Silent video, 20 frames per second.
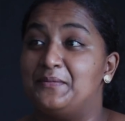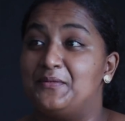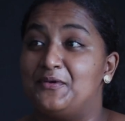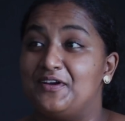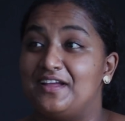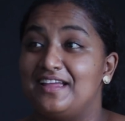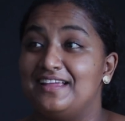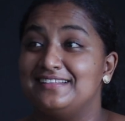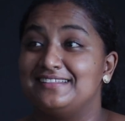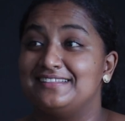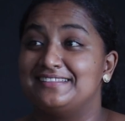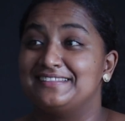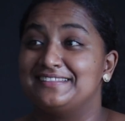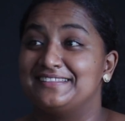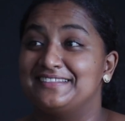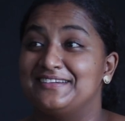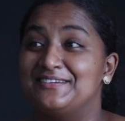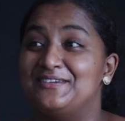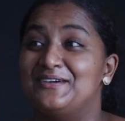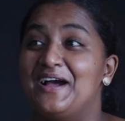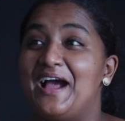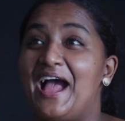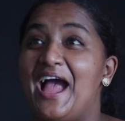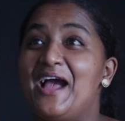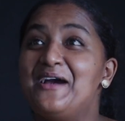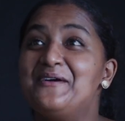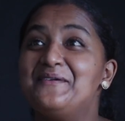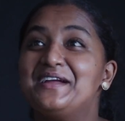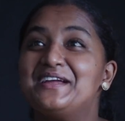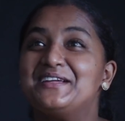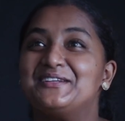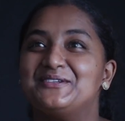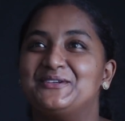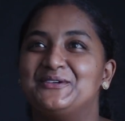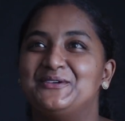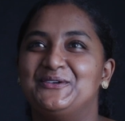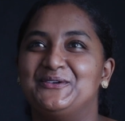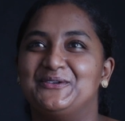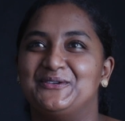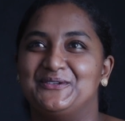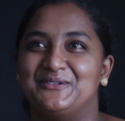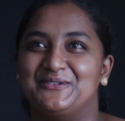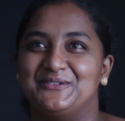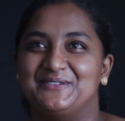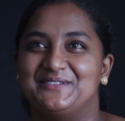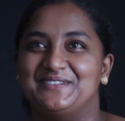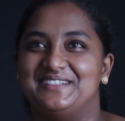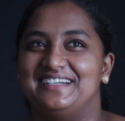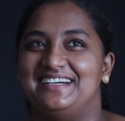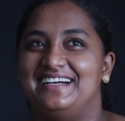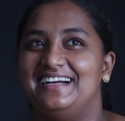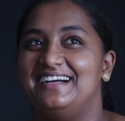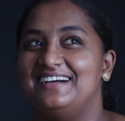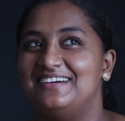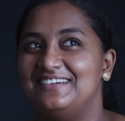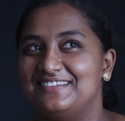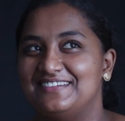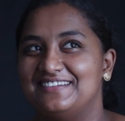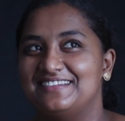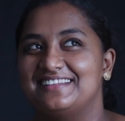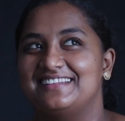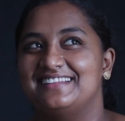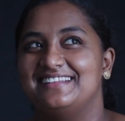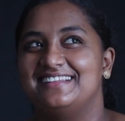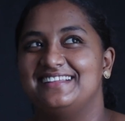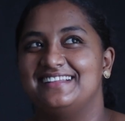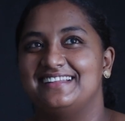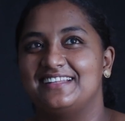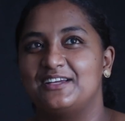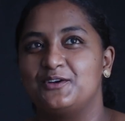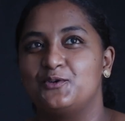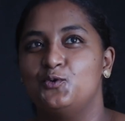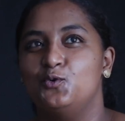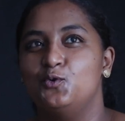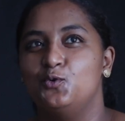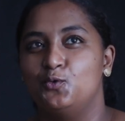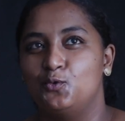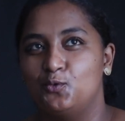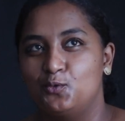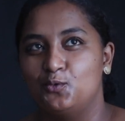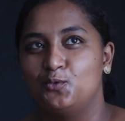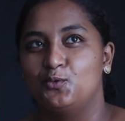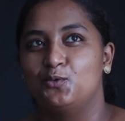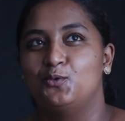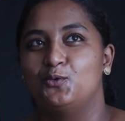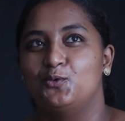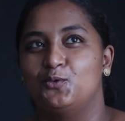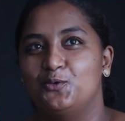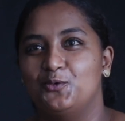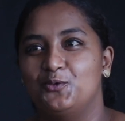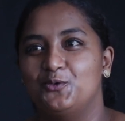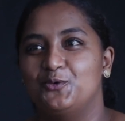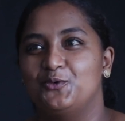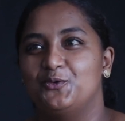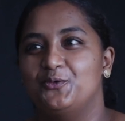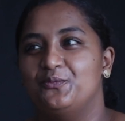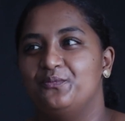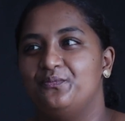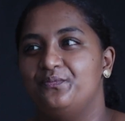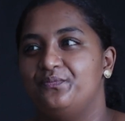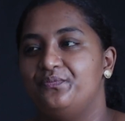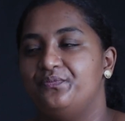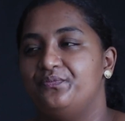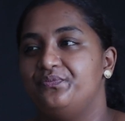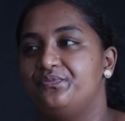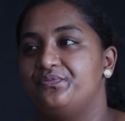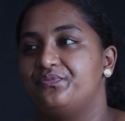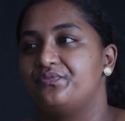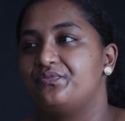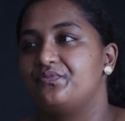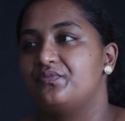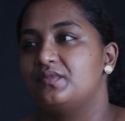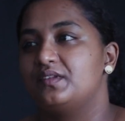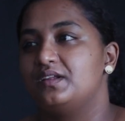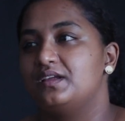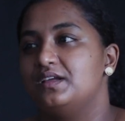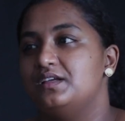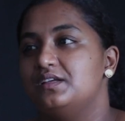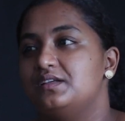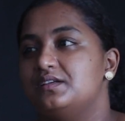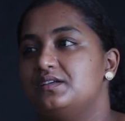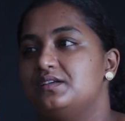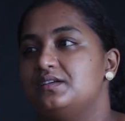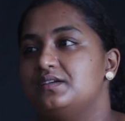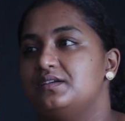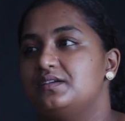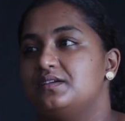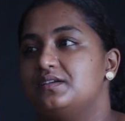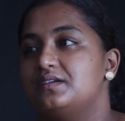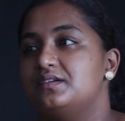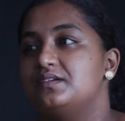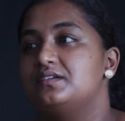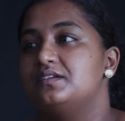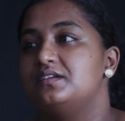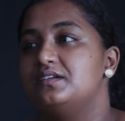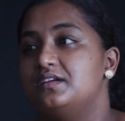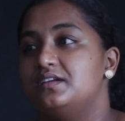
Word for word: pockets? How and who? Yeah. How and who? Because there's a lot of backlash